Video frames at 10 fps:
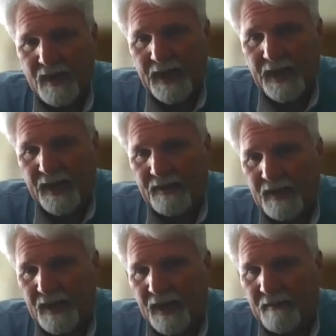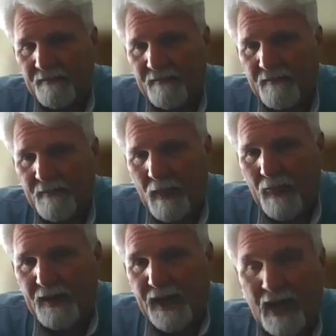And
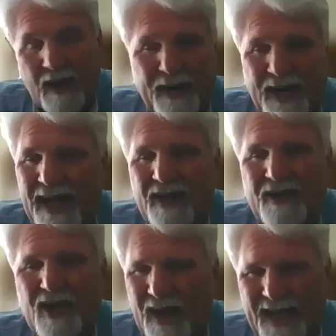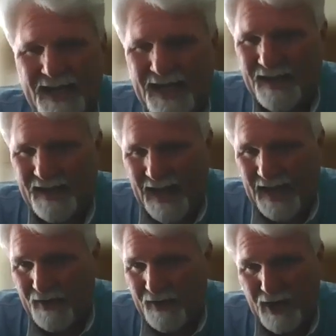now, but I had no idea that I
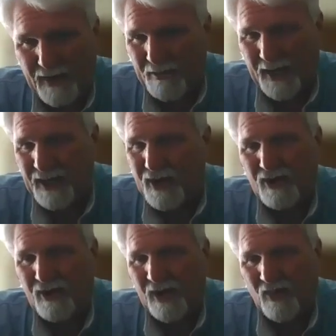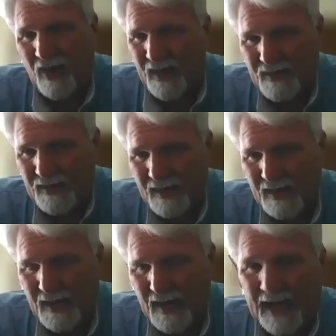even knew anybody knew who I was.
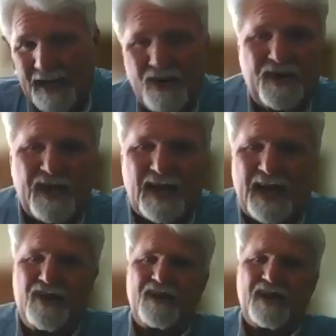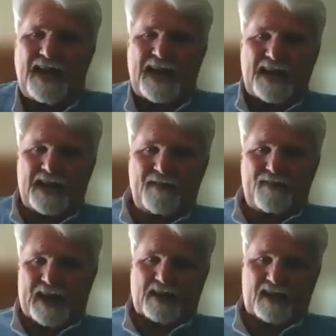I knew that I had an
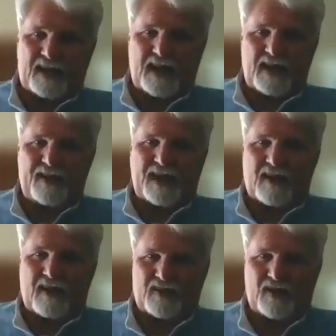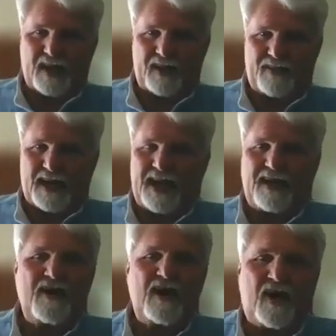impact on the company I was with, but I
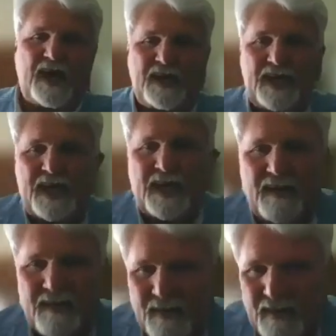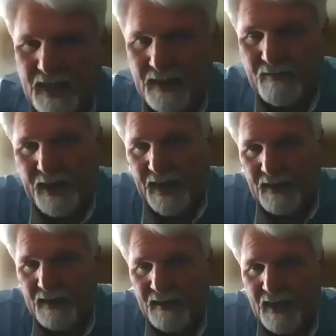had no idea the
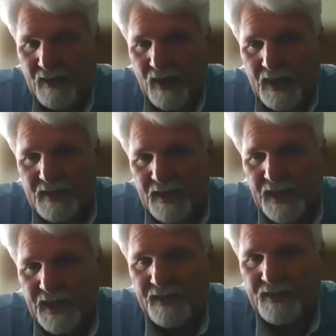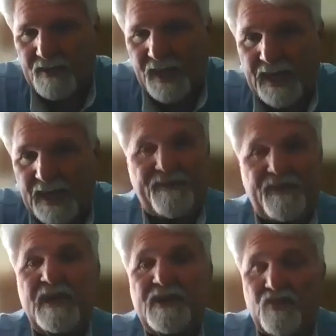impact that it was in the industry. If
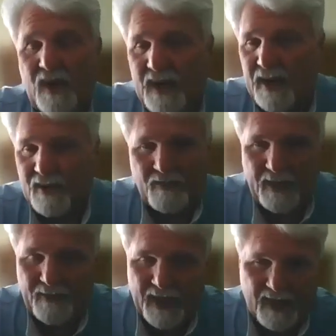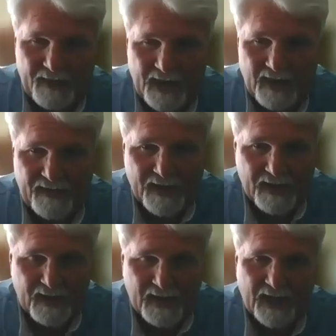there is one, I don't know, maybe I could be living in
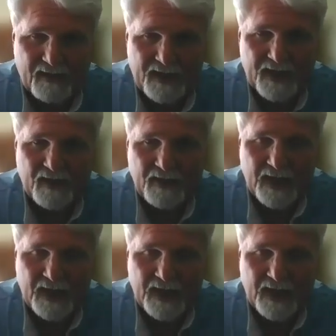a cloud too.